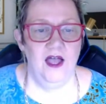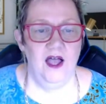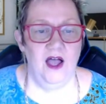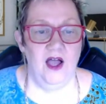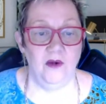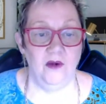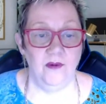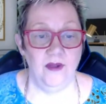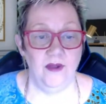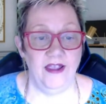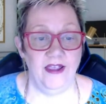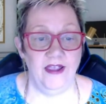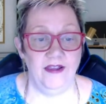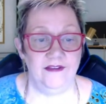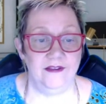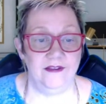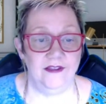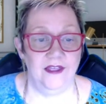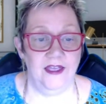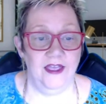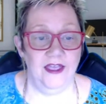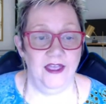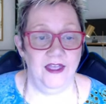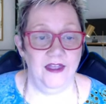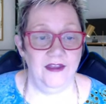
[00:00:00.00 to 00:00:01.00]
All right.
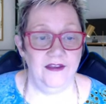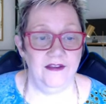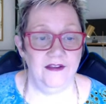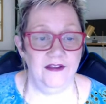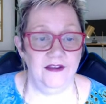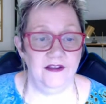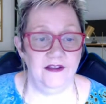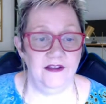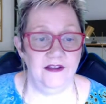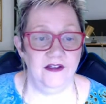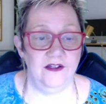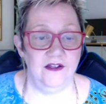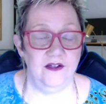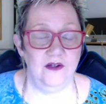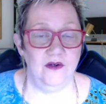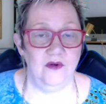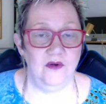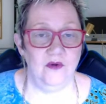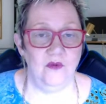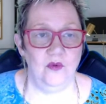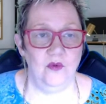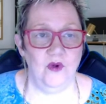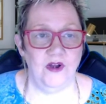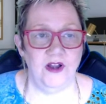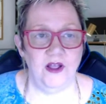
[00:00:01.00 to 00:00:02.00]
And
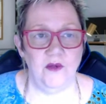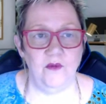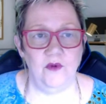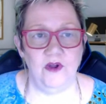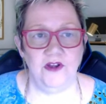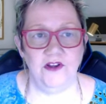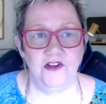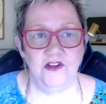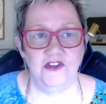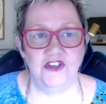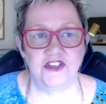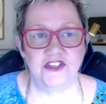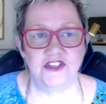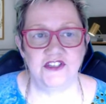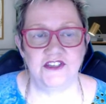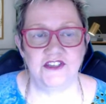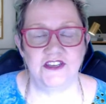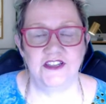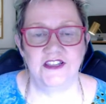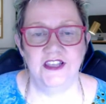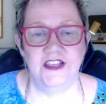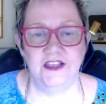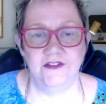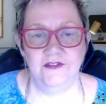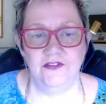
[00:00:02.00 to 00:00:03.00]
what I want to
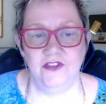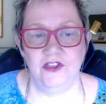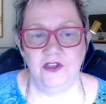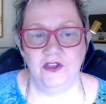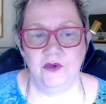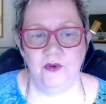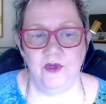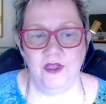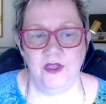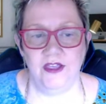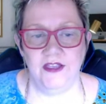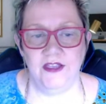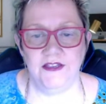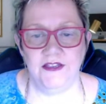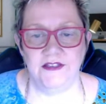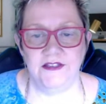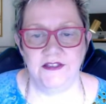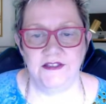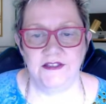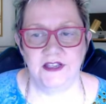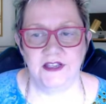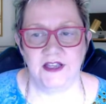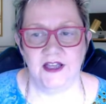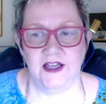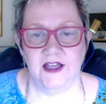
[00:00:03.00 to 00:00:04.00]
just give you is